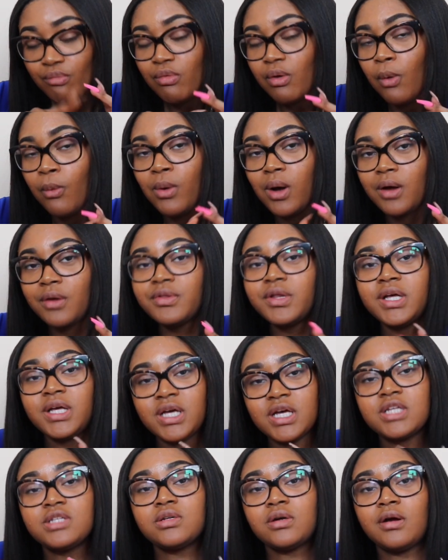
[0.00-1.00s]
Well, the
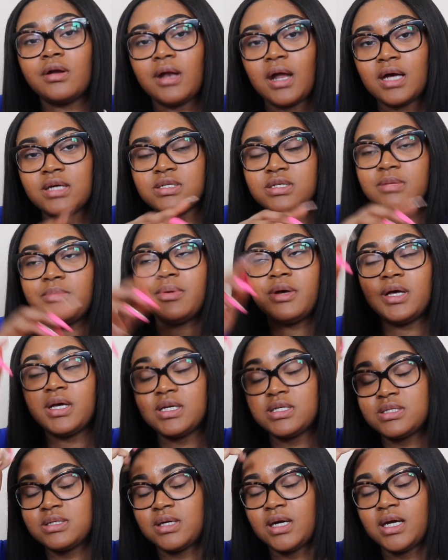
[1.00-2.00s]
kids aren't nasty, but
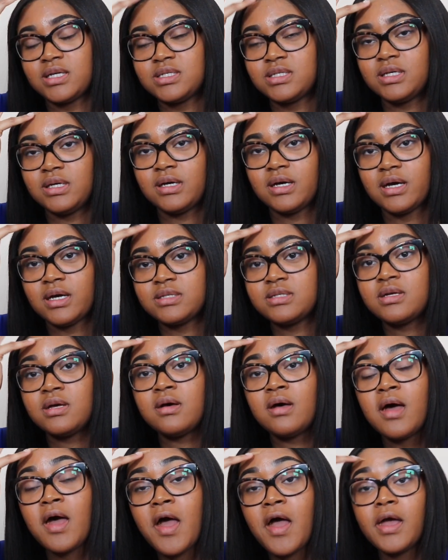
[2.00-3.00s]
his nasty ass
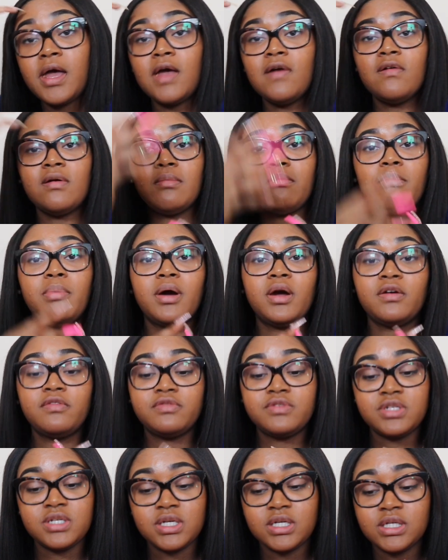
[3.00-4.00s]
giving birth
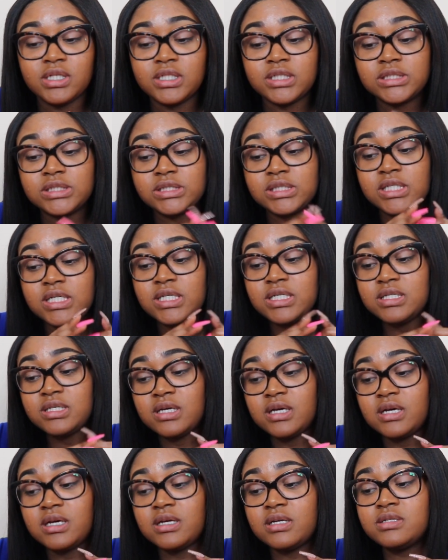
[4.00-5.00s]
to his
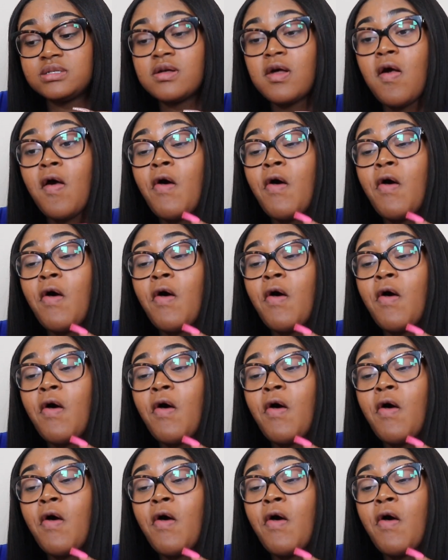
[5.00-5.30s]
kids.